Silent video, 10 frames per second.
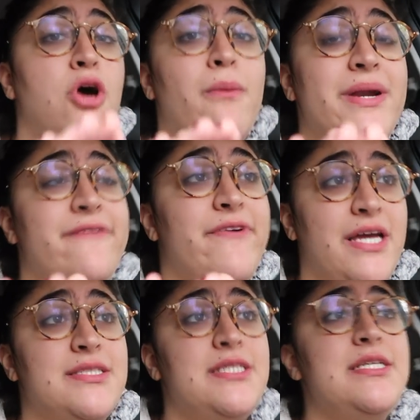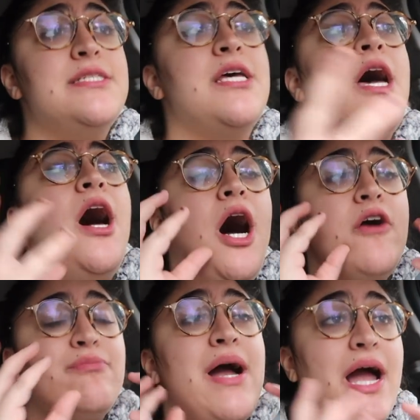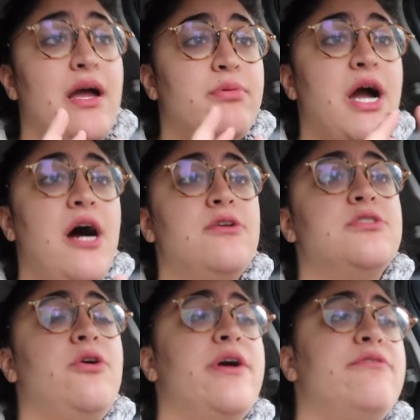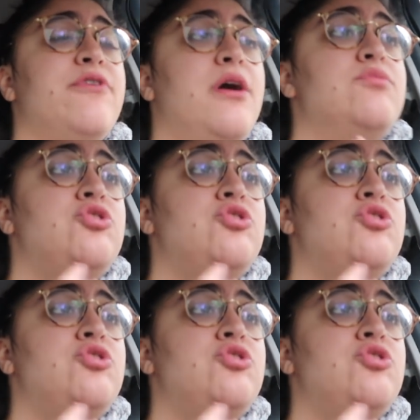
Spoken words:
many phases of my eyebrows going from